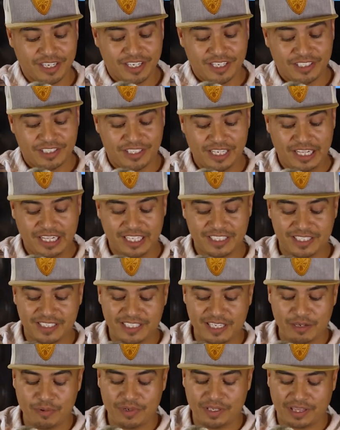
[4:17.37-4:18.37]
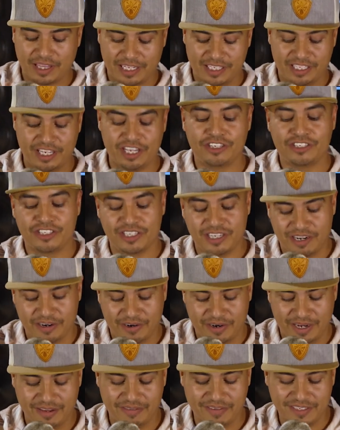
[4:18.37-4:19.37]
See, let's see what the
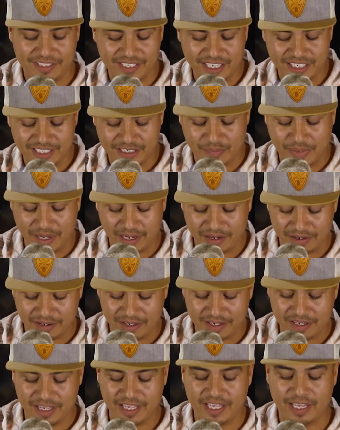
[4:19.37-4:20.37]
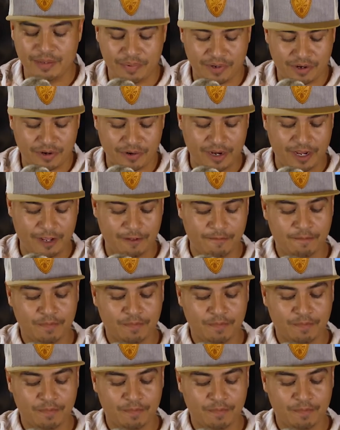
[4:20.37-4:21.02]
dictionary even says about a hypocrite.